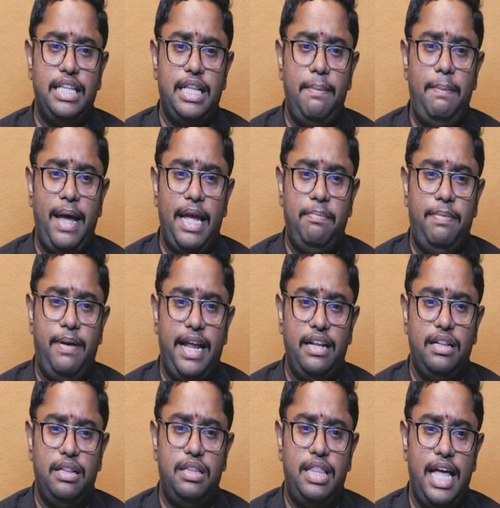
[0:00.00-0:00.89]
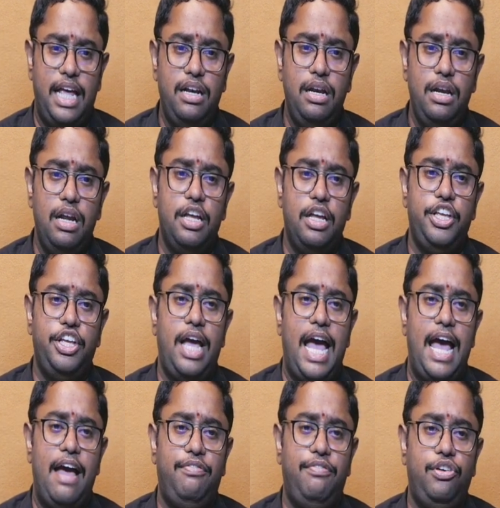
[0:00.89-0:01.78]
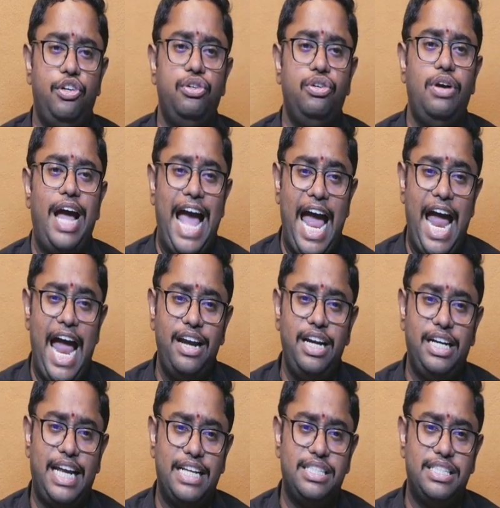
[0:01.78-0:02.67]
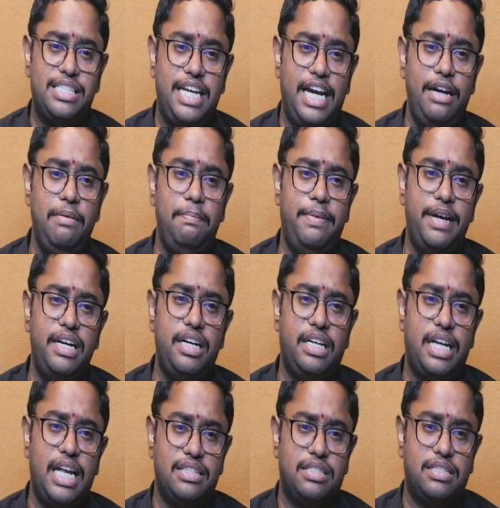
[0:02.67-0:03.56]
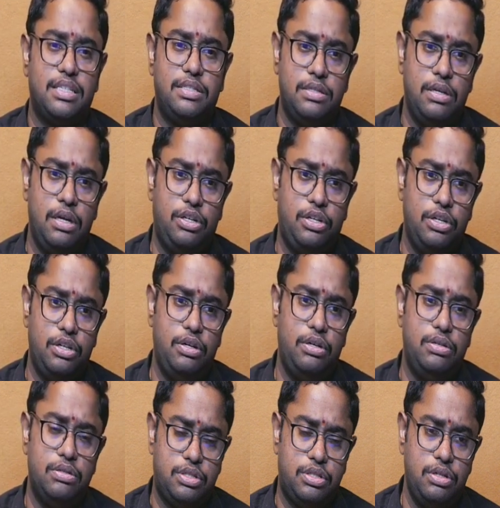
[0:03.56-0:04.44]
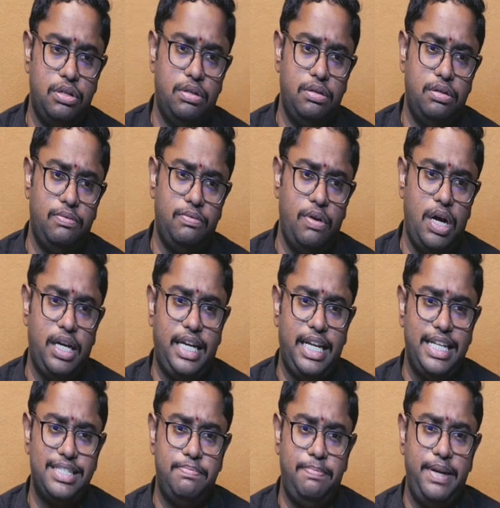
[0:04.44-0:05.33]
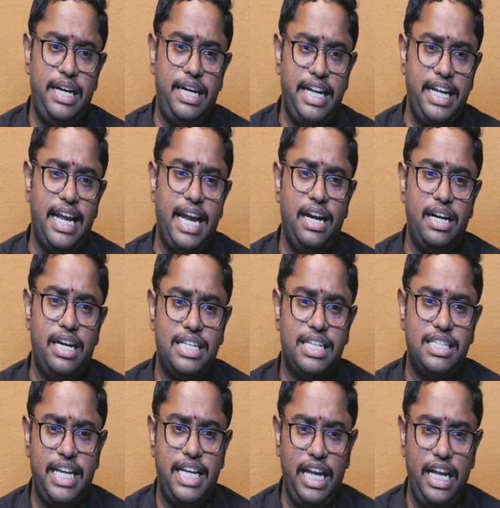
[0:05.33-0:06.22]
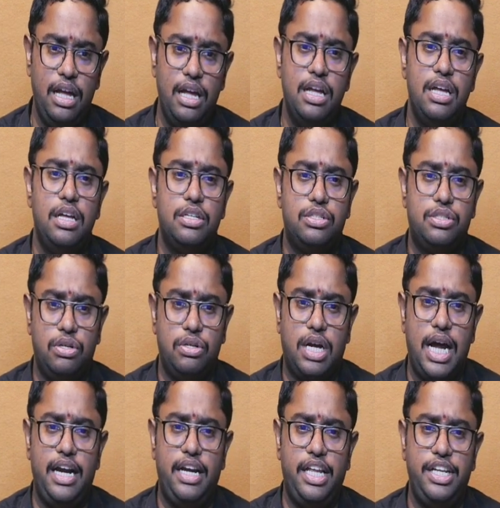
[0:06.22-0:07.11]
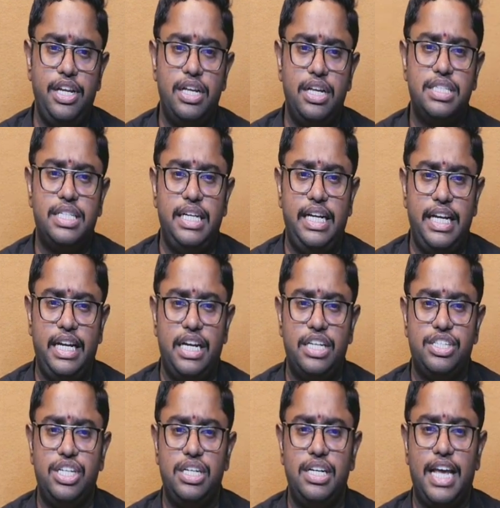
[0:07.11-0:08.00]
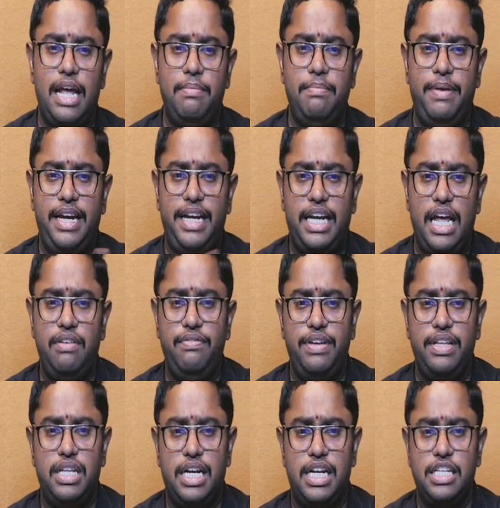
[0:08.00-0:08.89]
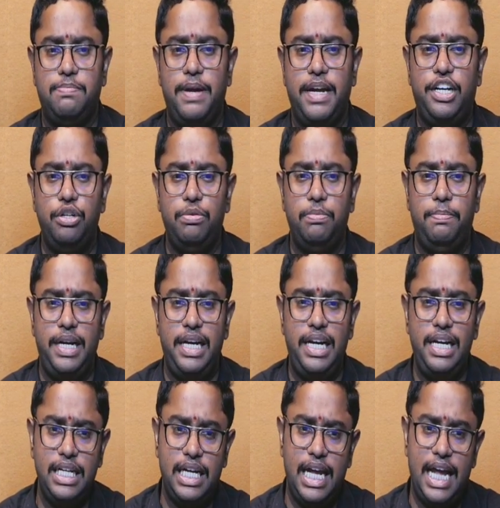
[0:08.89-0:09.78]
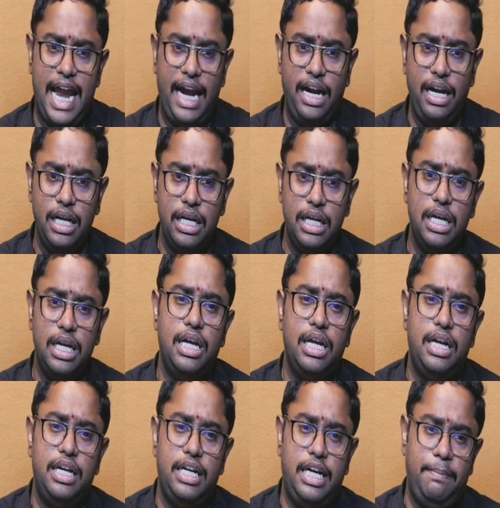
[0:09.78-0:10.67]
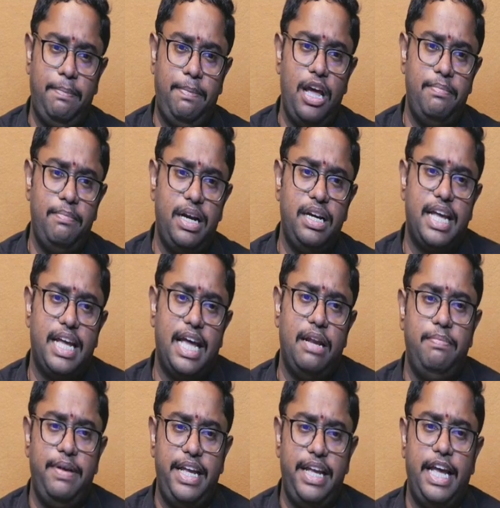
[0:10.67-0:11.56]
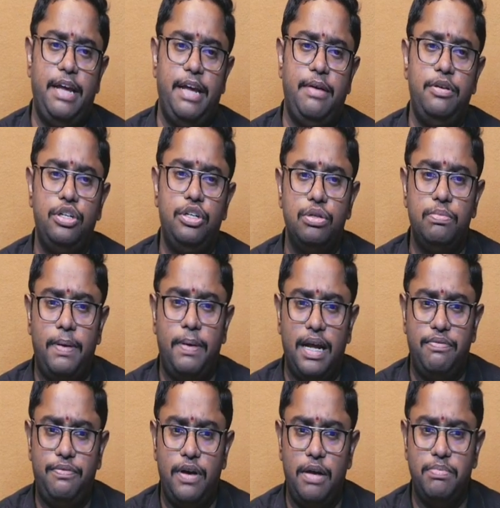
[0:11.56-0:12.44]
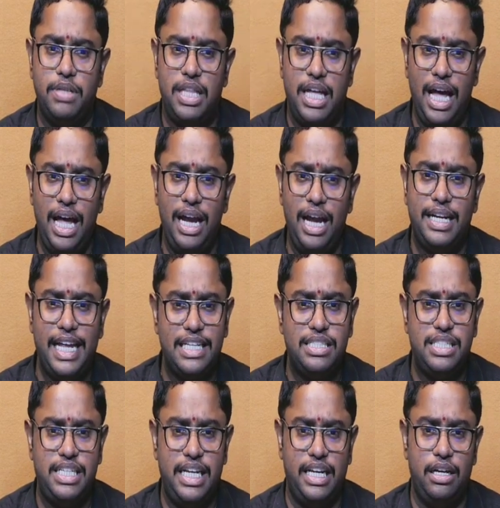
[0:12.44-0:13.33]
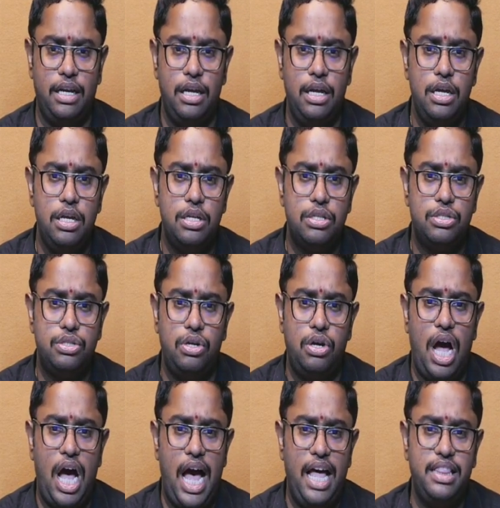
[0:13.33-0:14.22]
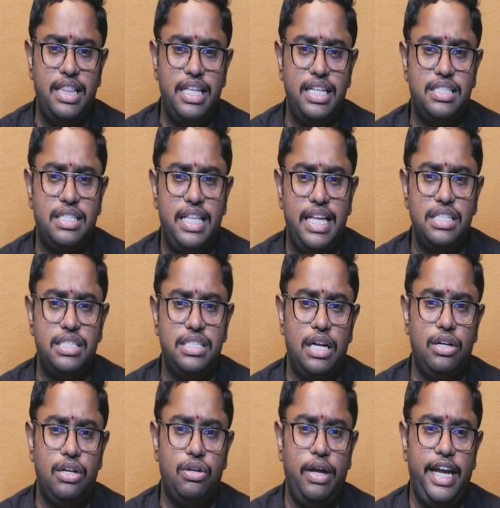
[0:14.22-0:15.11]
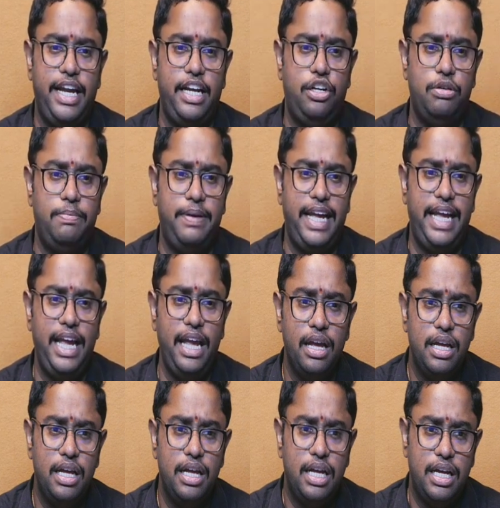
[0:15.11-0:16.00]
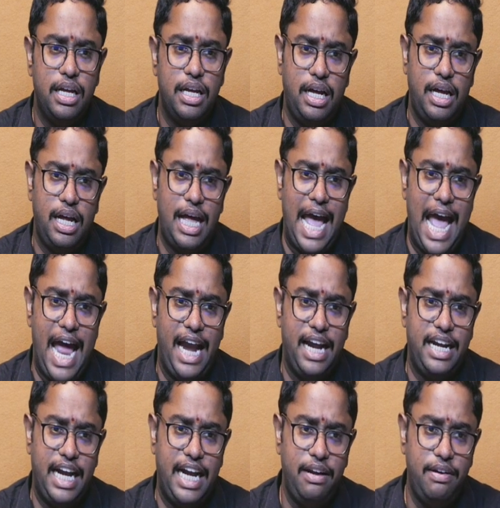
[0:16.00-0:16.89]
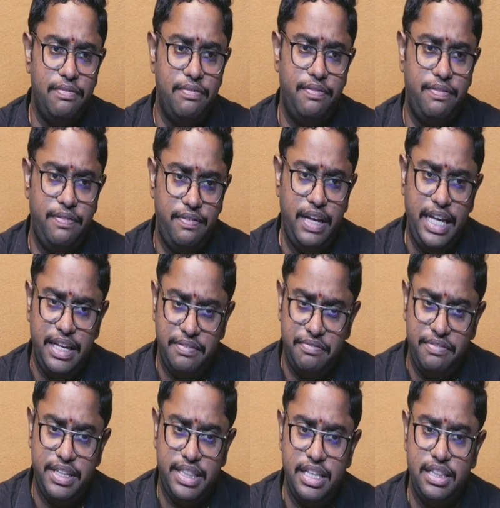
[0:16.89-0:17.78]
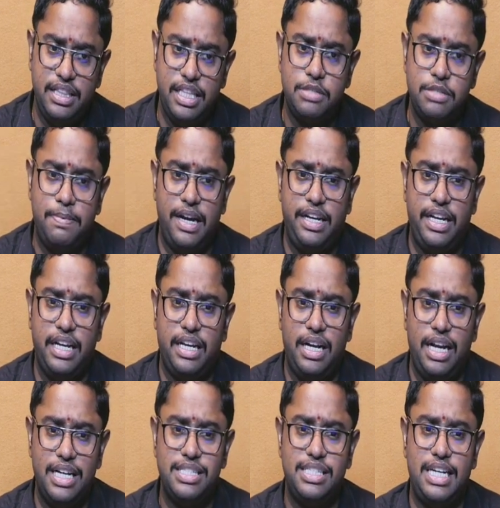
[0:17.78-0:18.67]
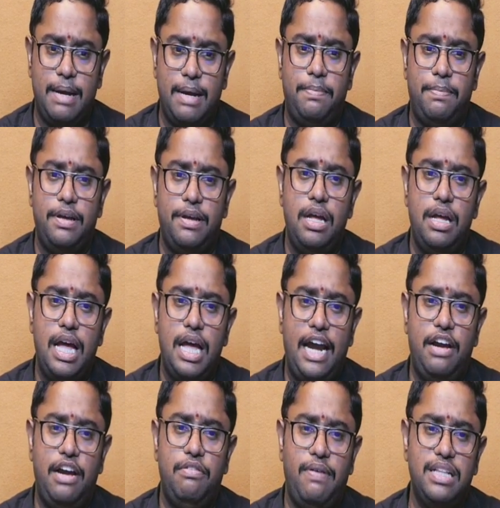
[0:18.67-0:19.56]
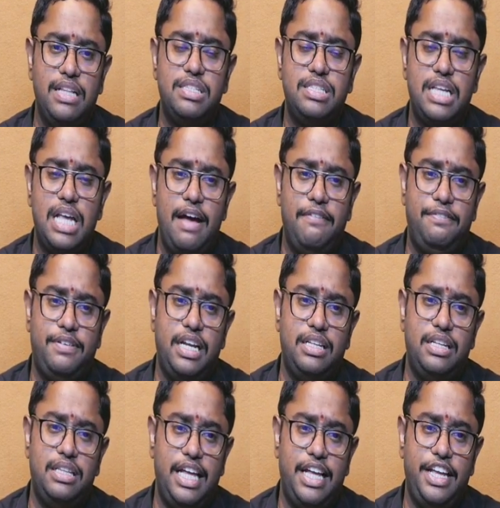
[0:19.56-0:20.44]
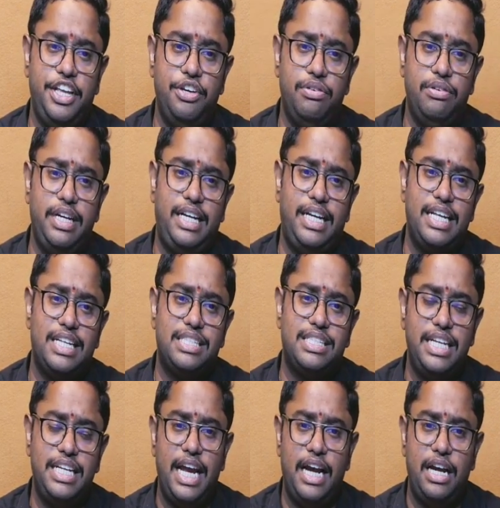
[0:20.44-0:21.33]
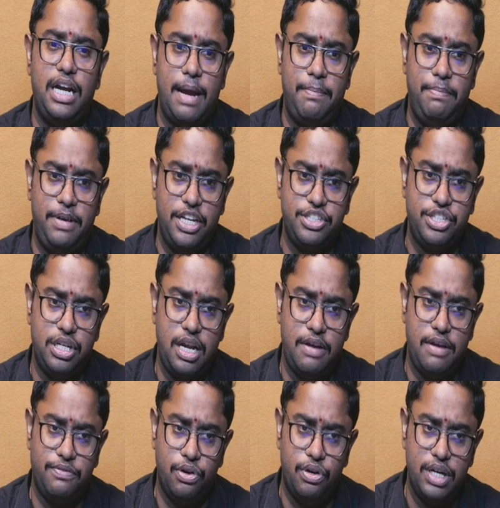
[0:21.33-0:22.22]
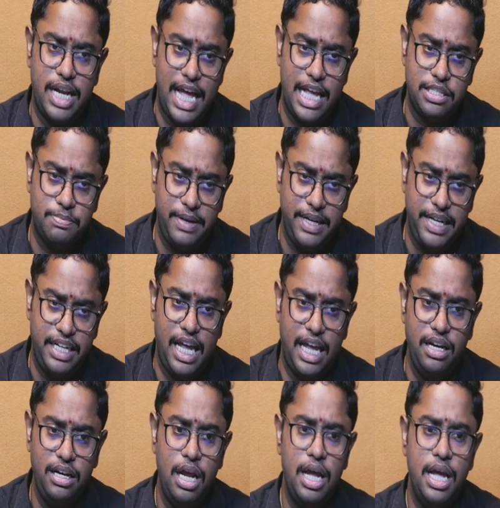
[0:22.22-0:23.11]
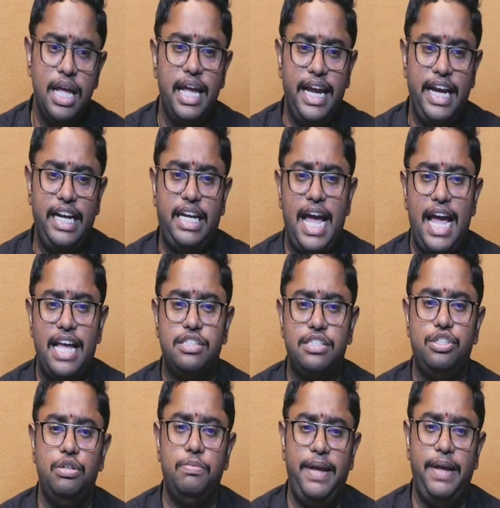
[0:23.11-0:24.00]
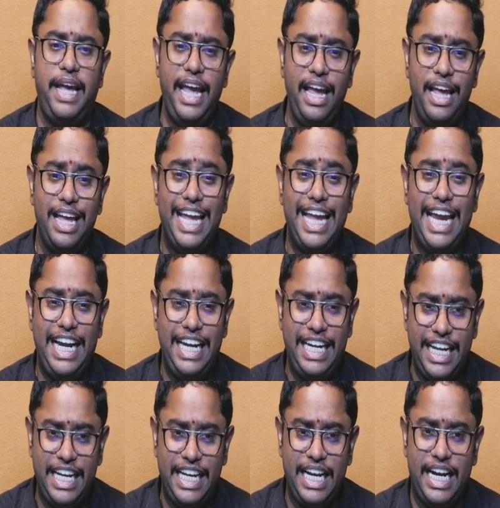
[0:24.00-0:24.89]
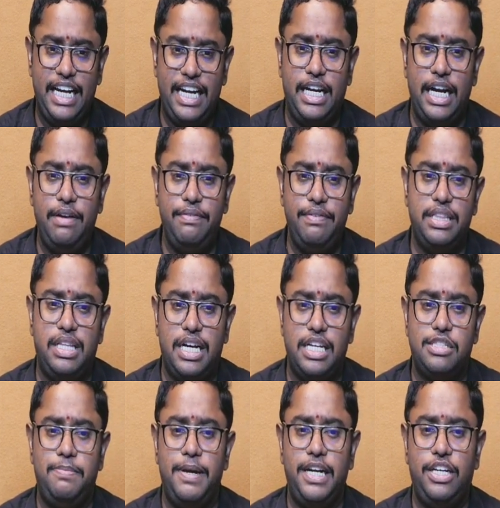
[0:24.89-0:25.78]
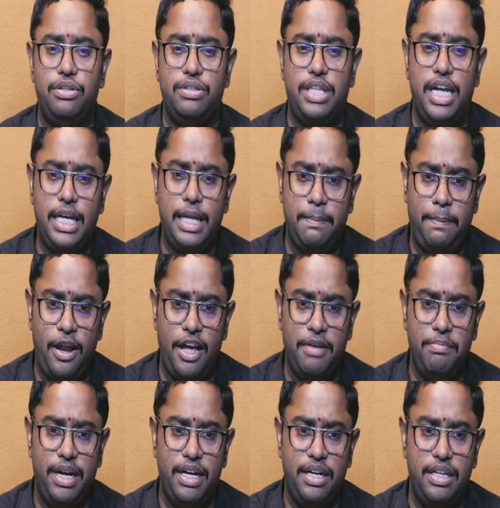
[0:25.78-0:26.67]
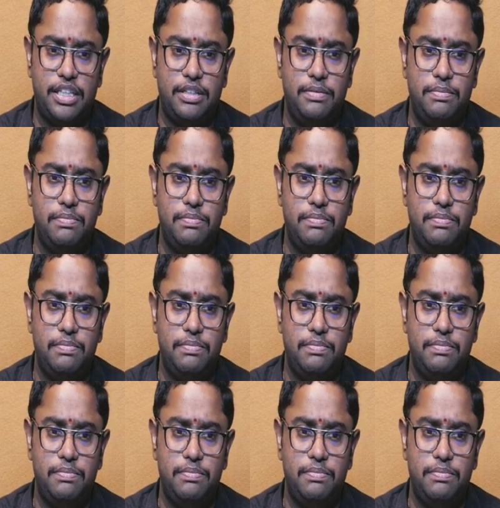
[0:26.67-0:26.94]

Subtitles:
pipeline. Then you have to add test and build tasks. So what is building and testing? So continuous integration can be done with respect to build, and deployment can be able to perform the testing. So all these things are going to be added within this particular step. And once after the unit testing and updation of code has been done, it has to be integrated with respect to the deployment.